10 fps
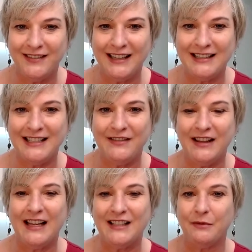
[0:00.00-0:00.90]
That's even
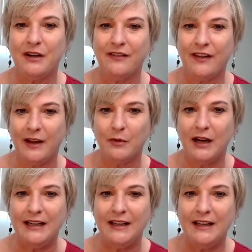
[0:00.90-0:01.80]
less work for them,
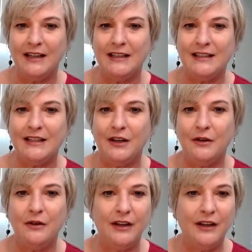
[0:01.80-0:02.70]
right?
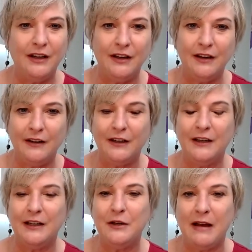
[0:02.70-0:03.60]
So
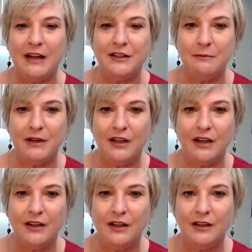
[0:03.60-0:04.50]
can you imagine being
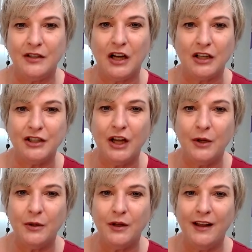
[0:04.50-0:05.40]
on a talk
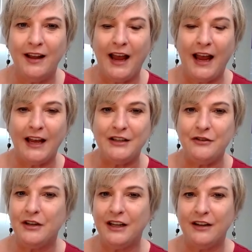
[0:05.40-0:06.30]
show and
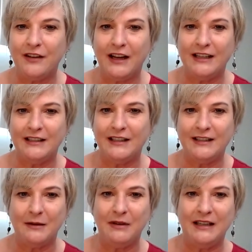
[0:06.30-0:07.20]
you get invited to
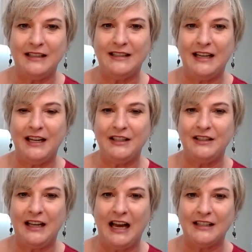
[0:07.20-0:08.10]
somebody's stage
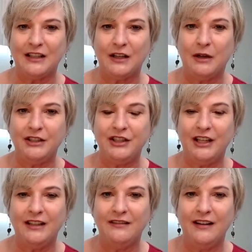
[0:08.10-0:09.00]
to ask a
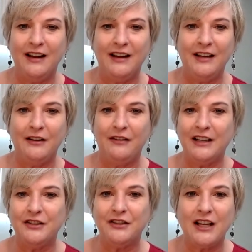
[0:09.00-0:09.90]
question? You've
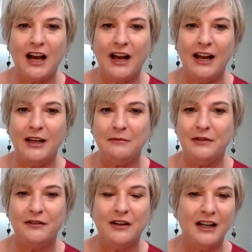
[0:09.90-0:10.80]
had your time,
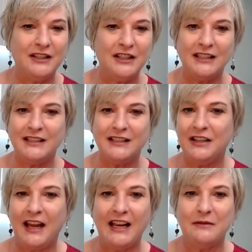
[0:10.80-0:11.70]
you've got a chance to
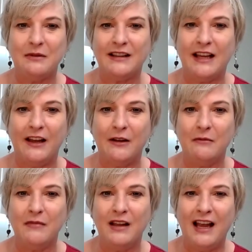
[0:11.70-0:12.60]
engage with
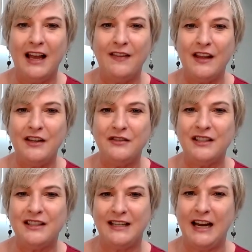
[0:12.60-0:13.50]
them, and then you
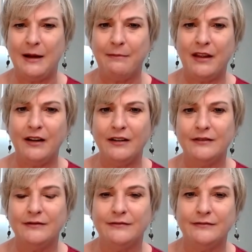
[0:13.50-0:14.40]
just stayed up there
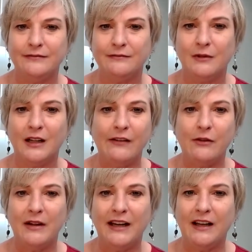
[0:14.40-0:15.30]
while
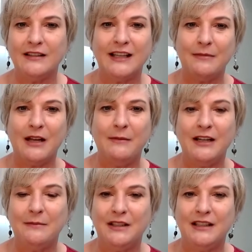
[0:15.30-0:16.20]
everybody else kept coming
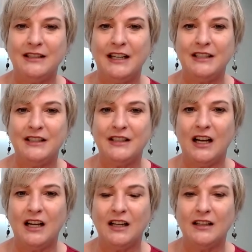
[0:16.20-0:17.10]
up to the stage to
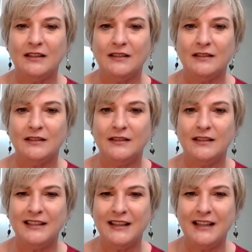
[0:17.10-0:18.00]
talk.
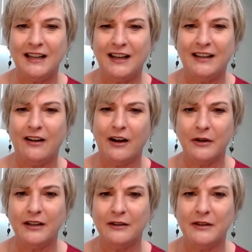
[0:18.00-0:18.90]
Isn't that kind of
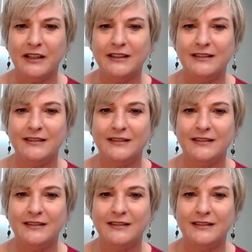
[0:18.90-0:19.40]
awkward and weird?